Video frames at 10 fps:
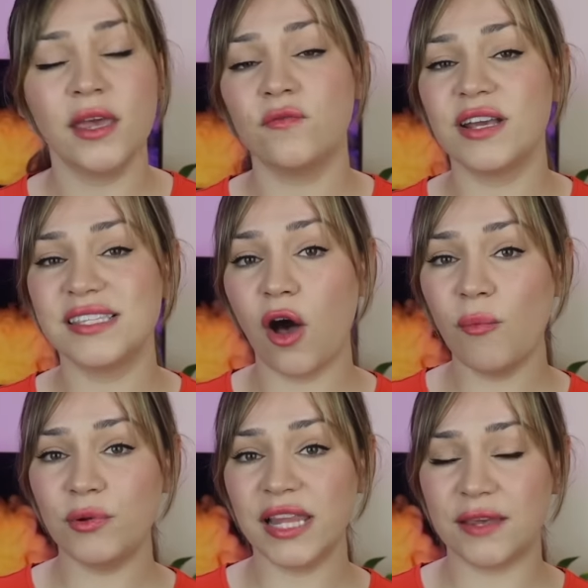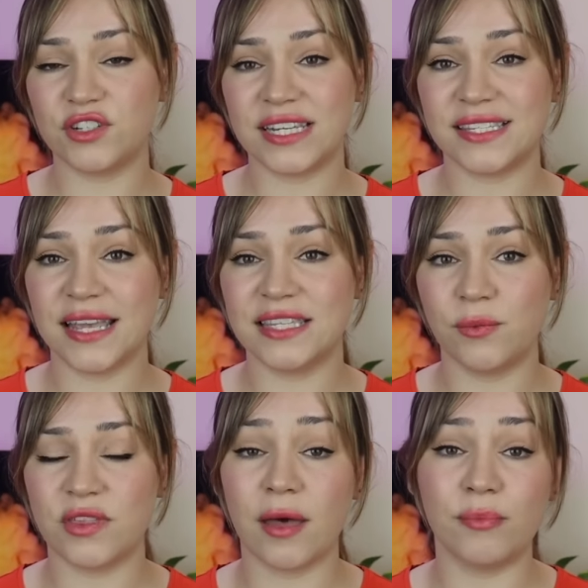For example, if she's sitting
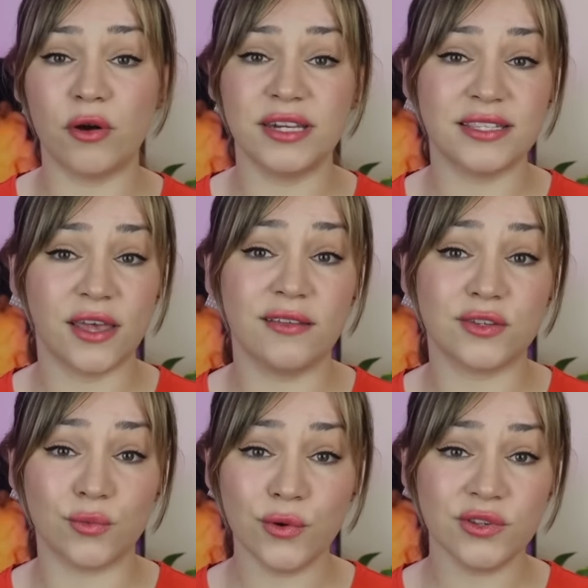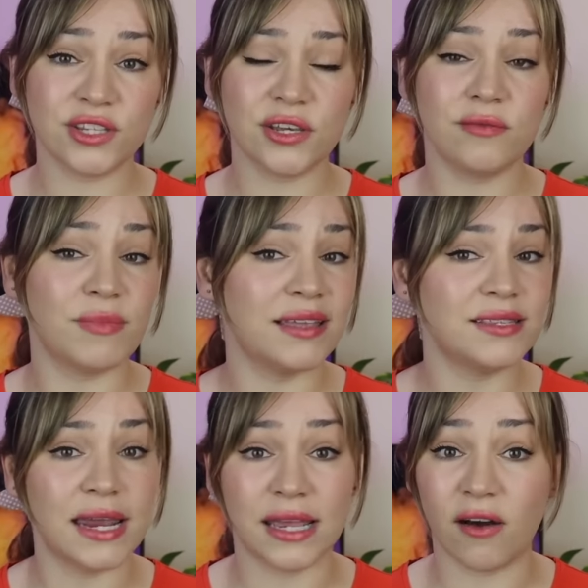with her body turned towards you,
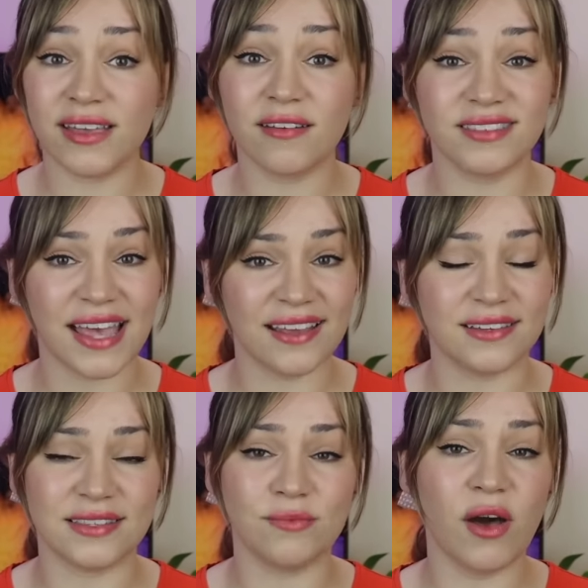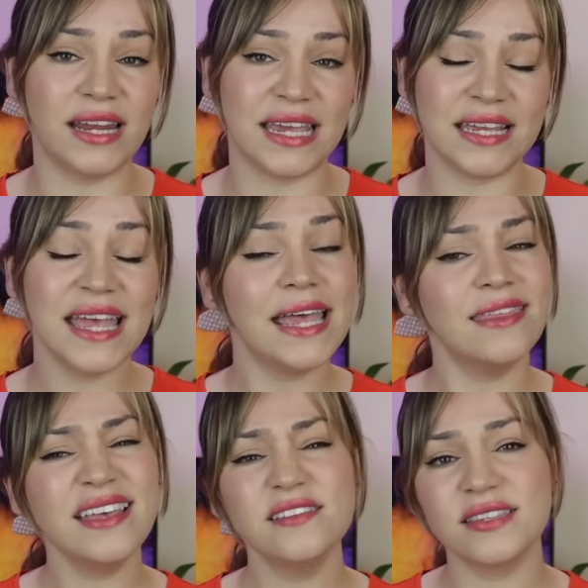maintaining eye contact and smiling,
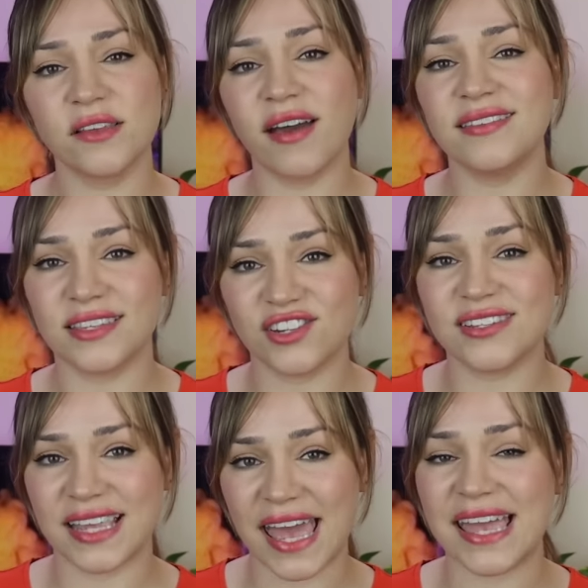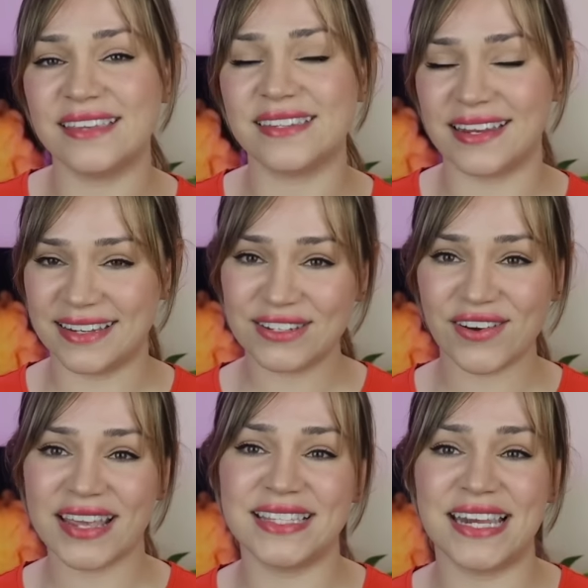these are signs that she's engaged and
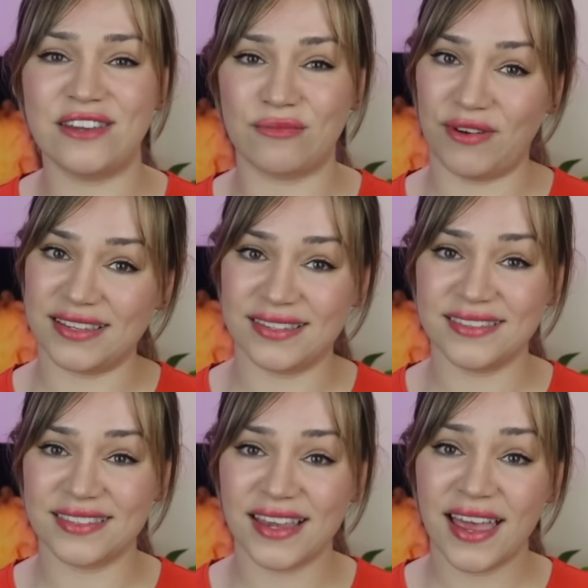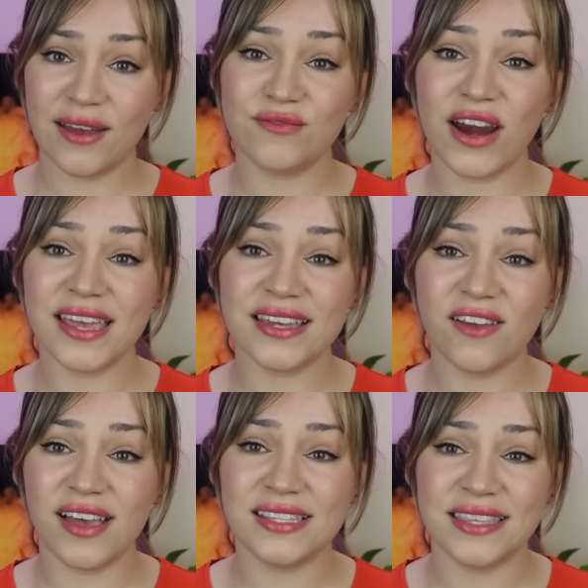interested in your presence.
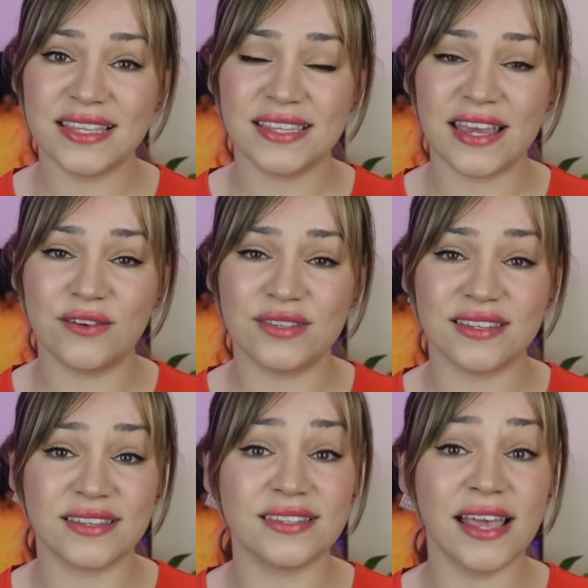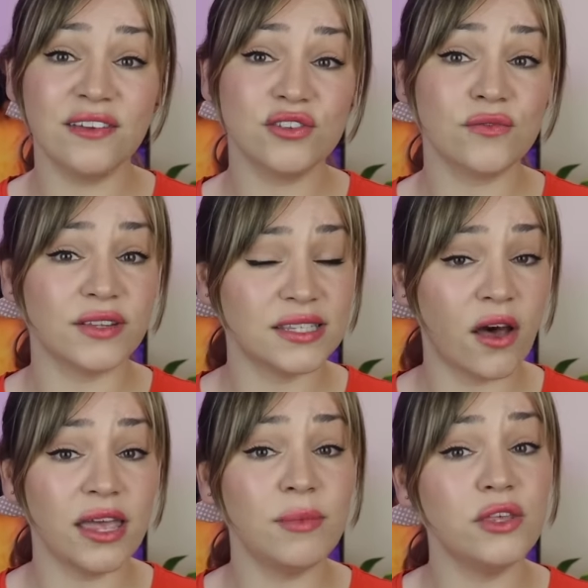Recognizing these signals is essential for
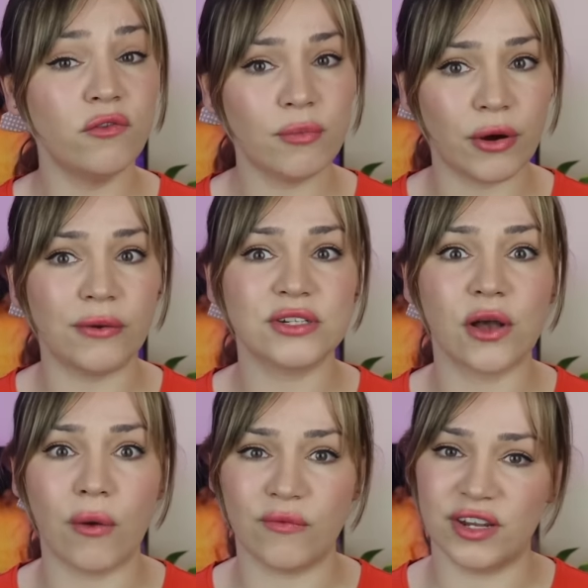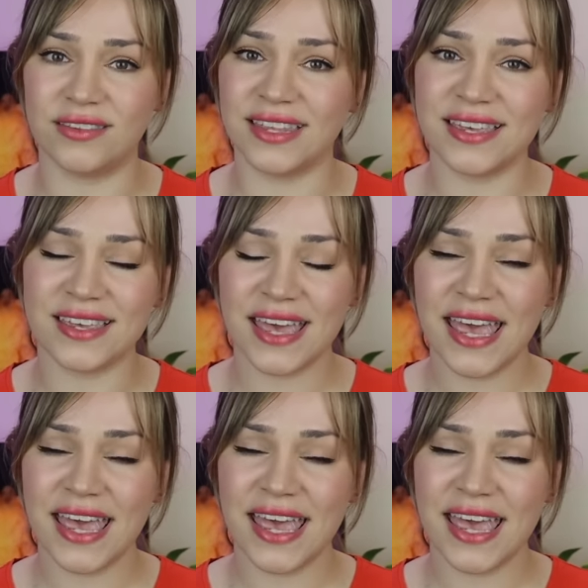timing your approach confidently.